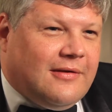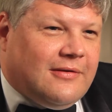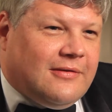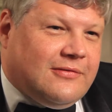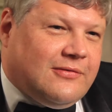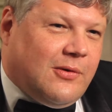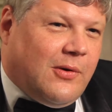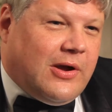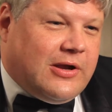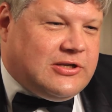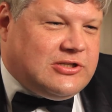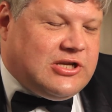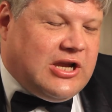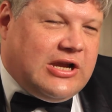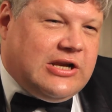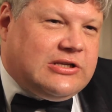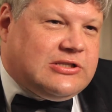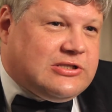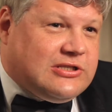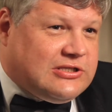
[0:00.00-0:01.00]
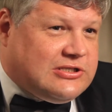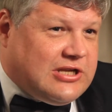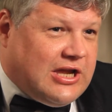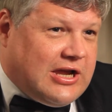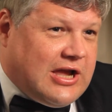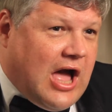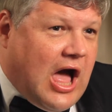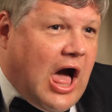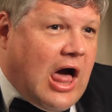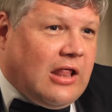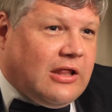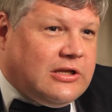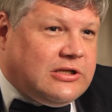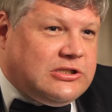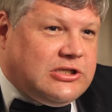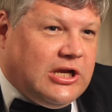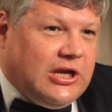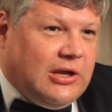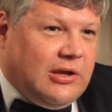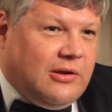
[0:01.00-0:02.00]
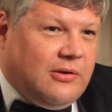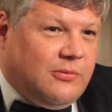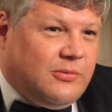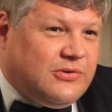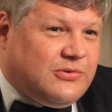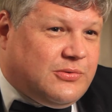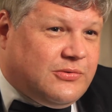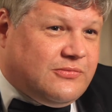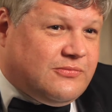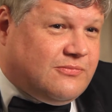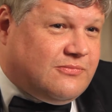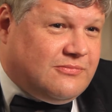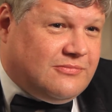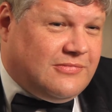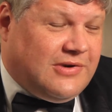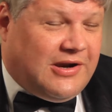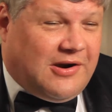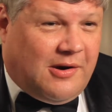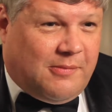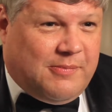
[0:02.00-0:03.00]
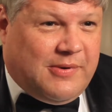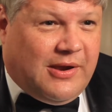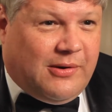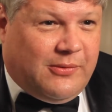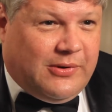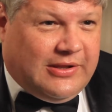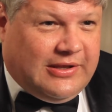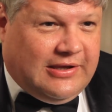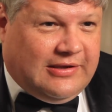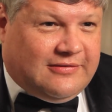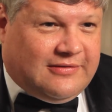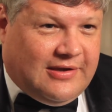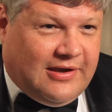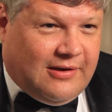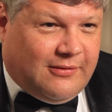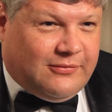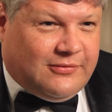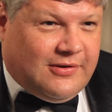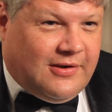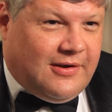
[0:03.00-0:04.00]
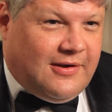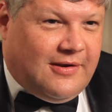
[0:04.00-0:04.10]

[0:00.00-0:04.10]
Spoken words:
So I changed to psychology, which was at RPI really easy. I was,